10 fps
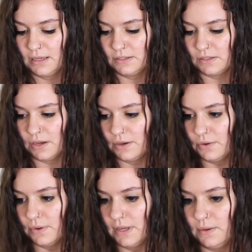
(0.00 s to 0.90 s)

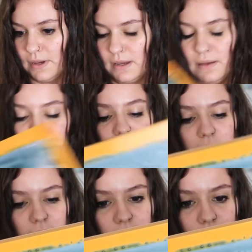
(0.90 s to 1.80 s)
So anyway,
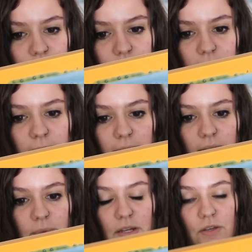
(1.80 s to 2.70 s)
and then
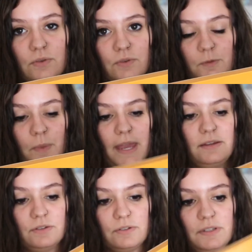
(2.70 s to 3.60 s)
I'm gonna use
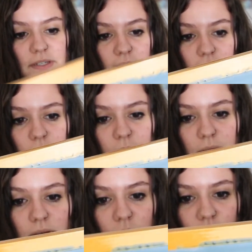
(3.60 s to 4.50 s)
painter's tape
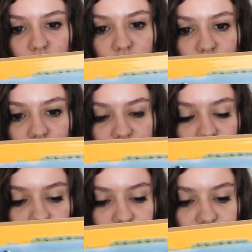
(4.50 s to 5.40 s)
for
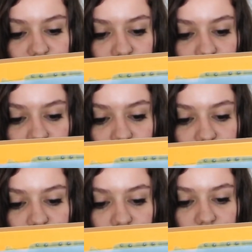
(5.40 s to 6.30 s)
some of the stuff on the
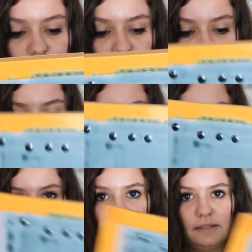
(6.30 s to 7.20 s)
inside that's kind
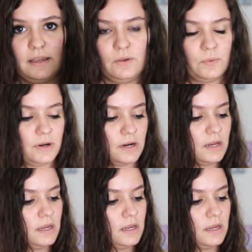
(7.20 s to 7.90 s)
of detail work